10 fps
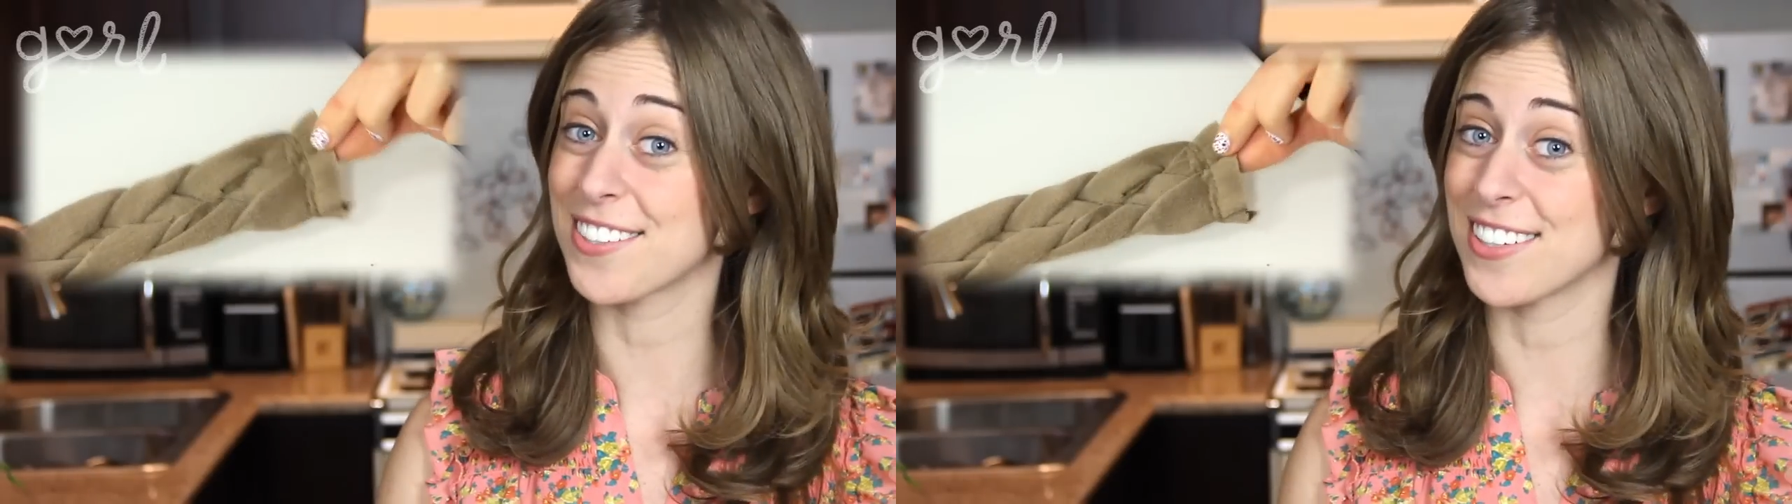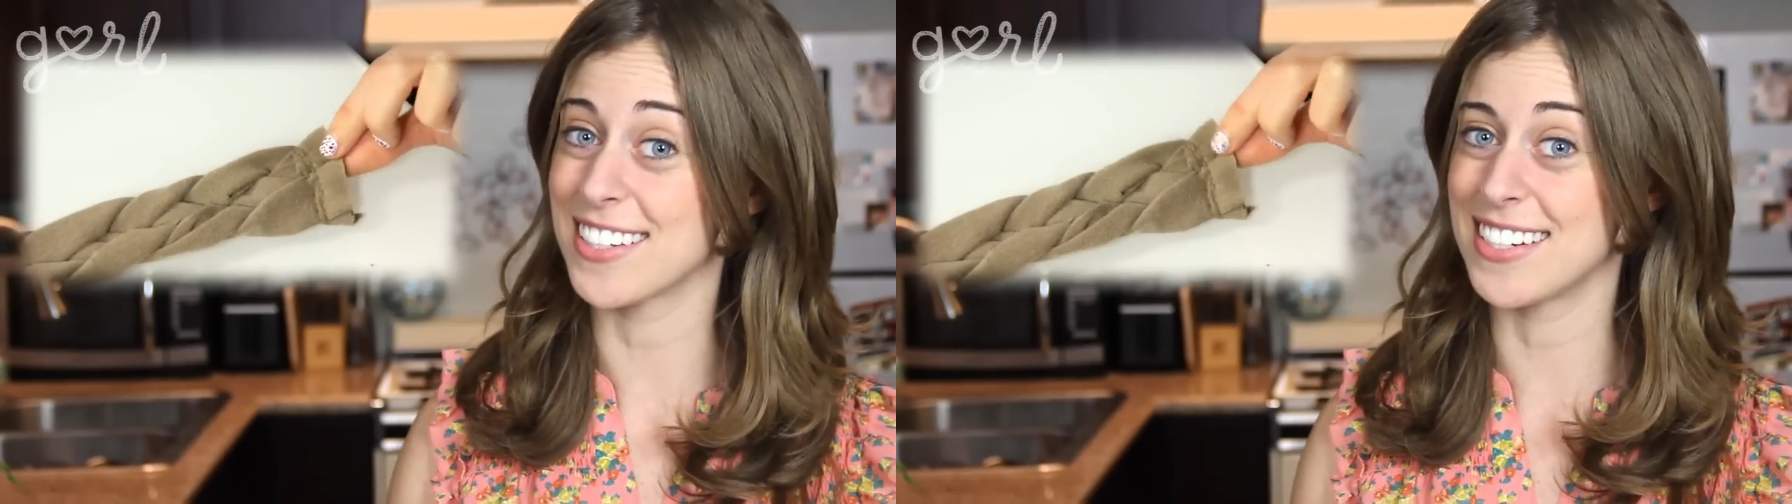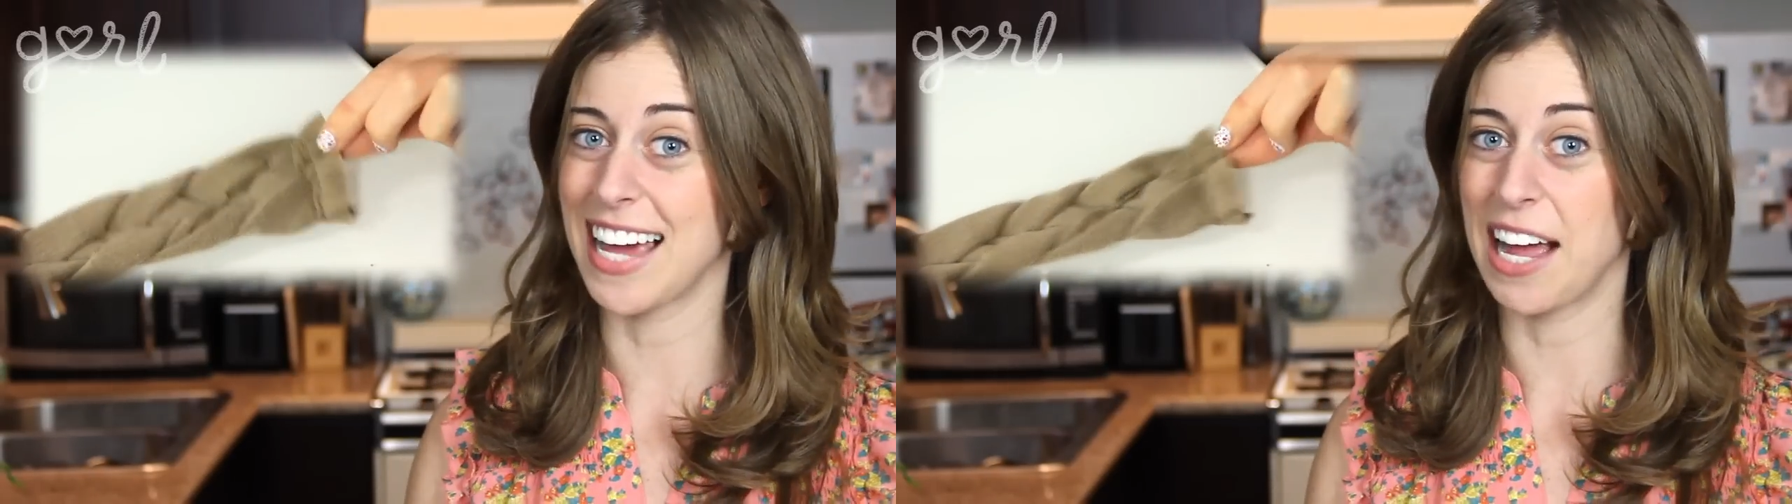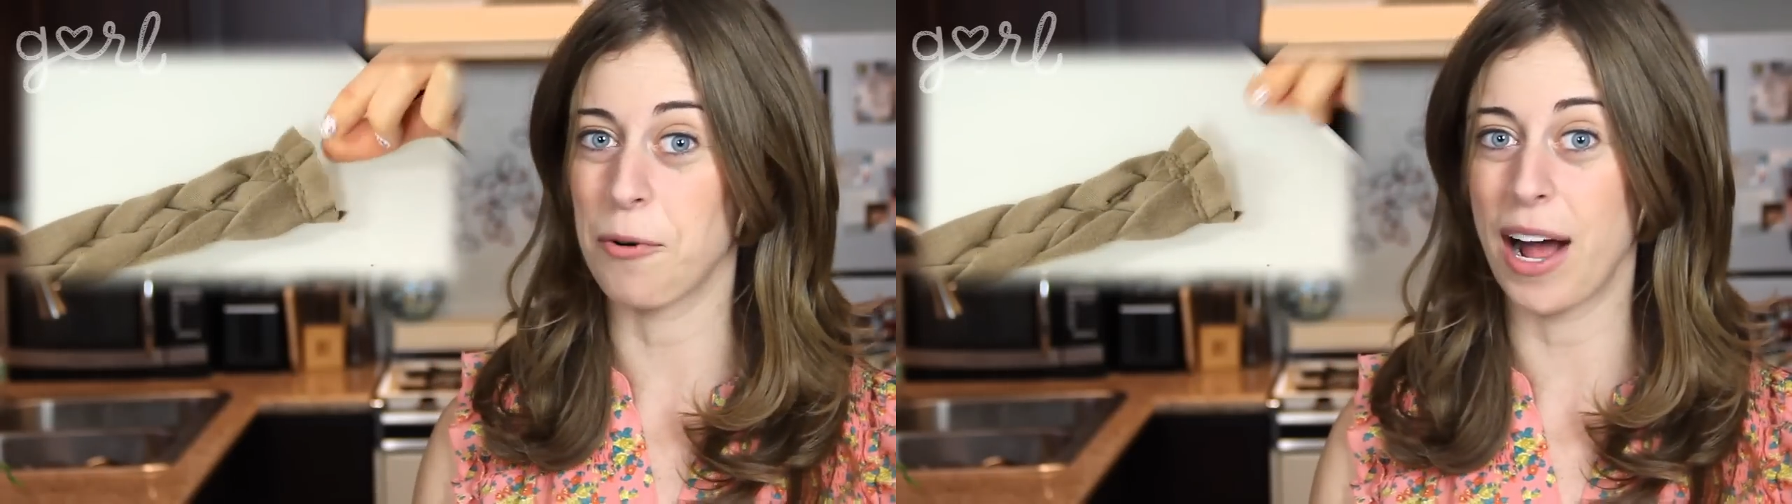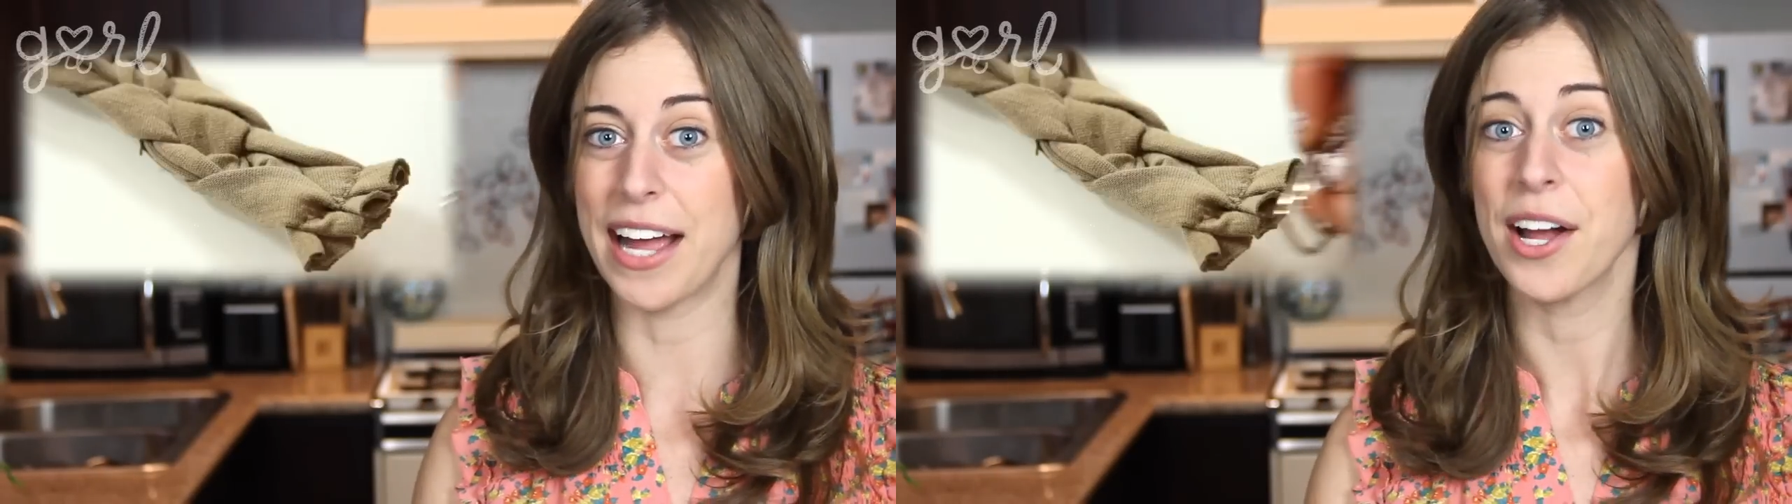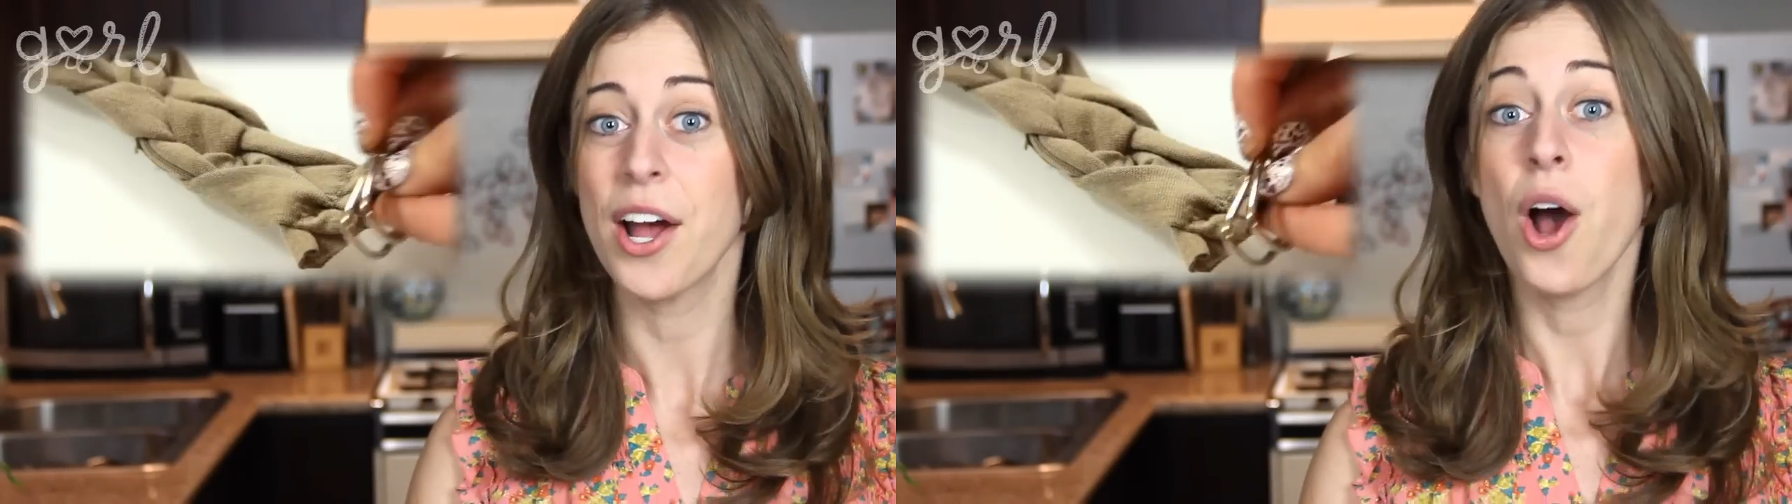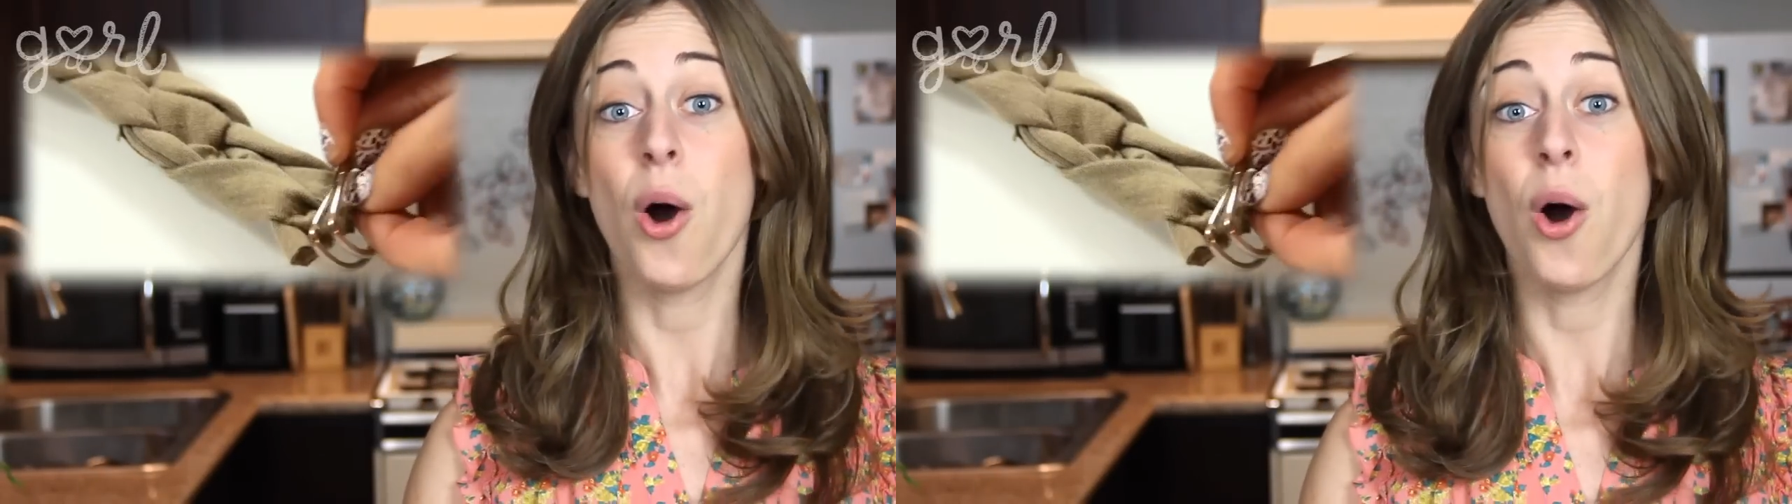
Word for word: DIY,